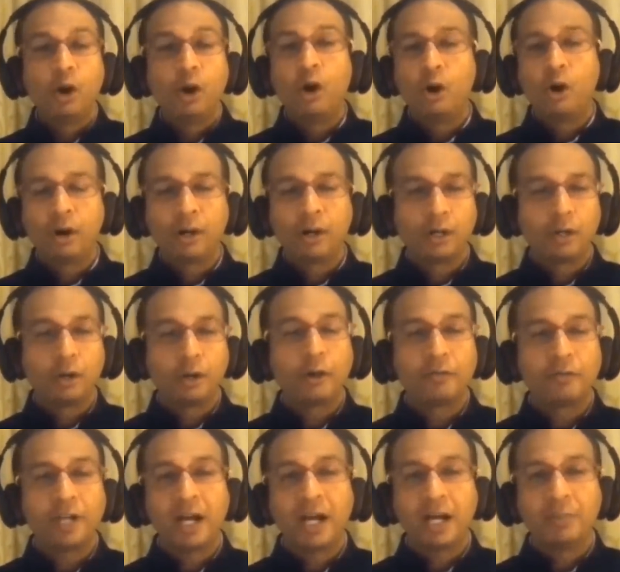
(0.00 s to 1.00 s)
or a lot
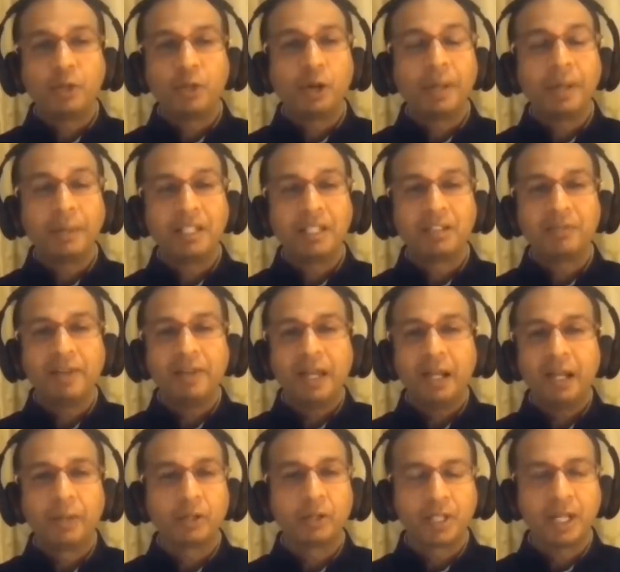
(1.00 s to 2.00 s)
of time your payments
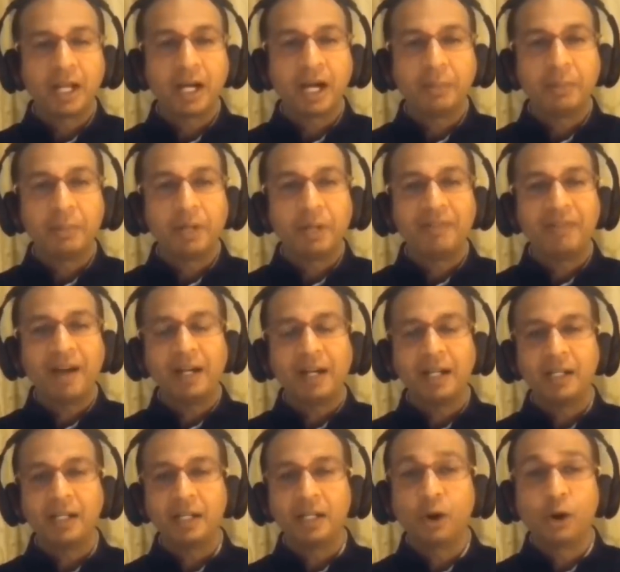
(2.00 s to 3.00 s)
fail because they can't be
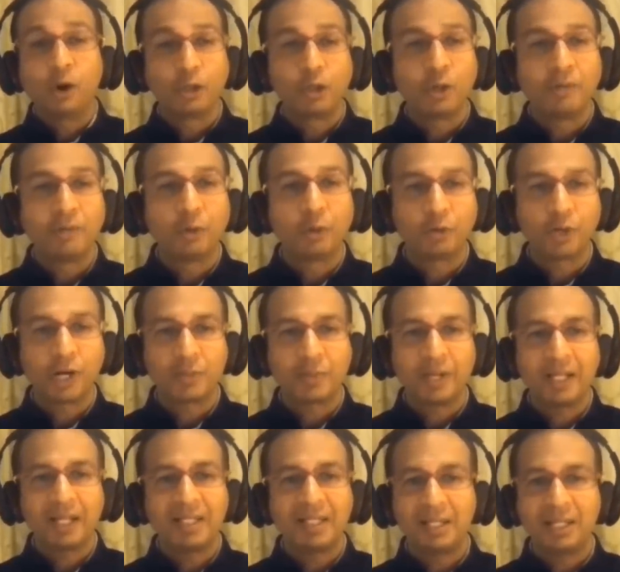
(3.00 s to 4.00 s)
pre-validated, or you have no
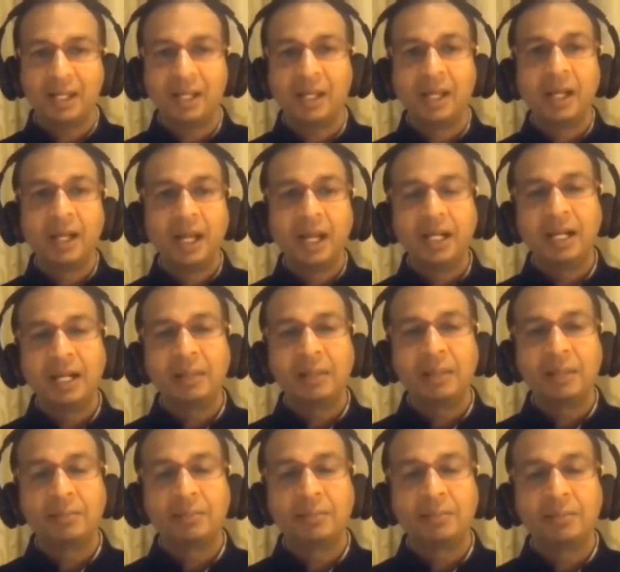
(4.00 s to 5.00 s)
transparency in terms of
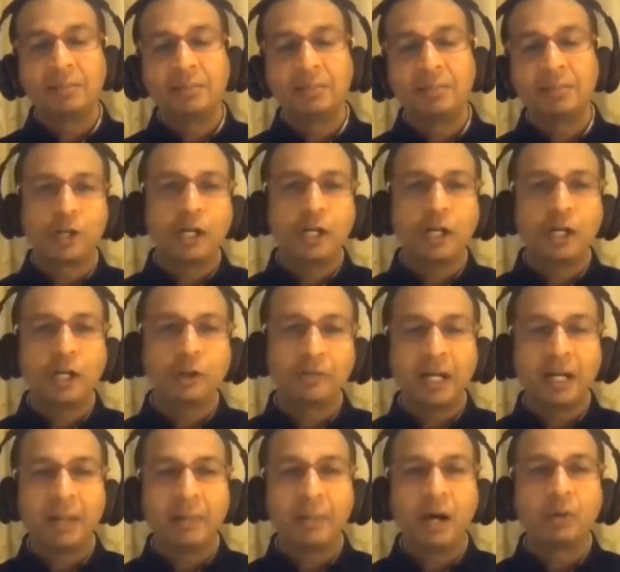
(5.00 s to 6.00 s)
the F X rate or the
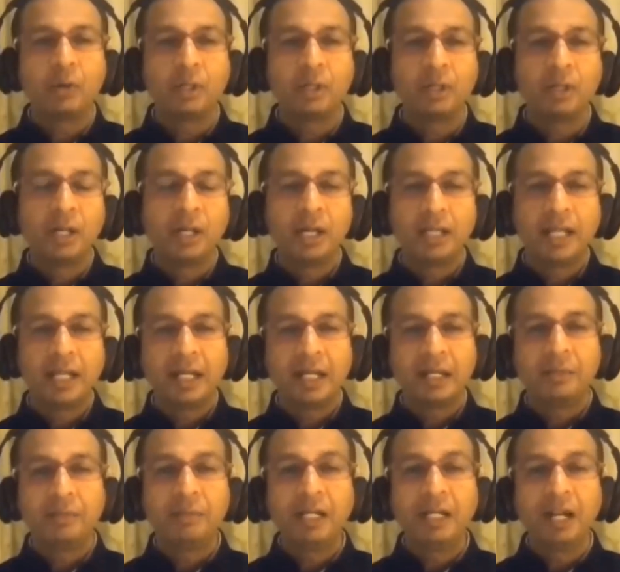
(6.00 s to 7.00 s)
final amount that
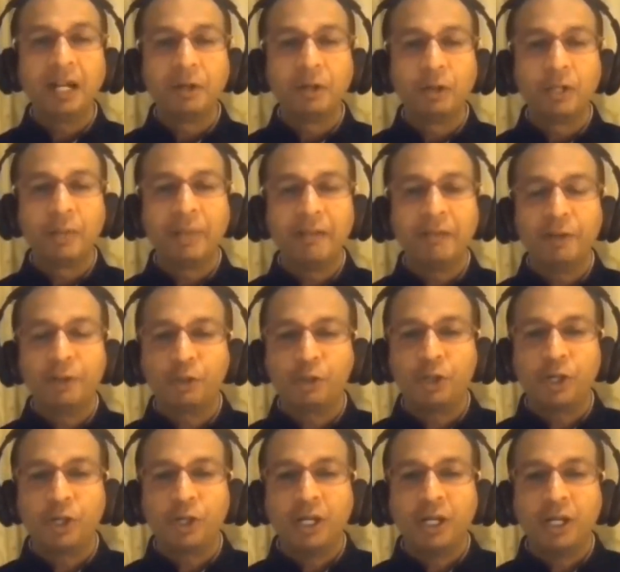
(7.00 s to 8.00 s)
will be delivered to the
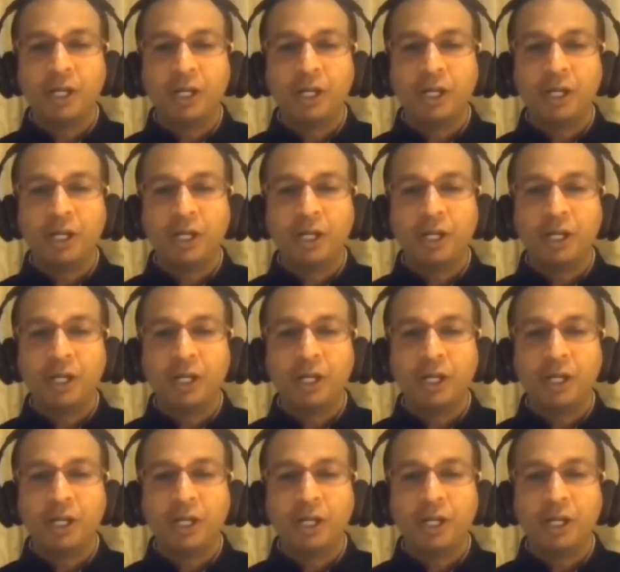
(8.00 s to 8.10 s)
beneficiary.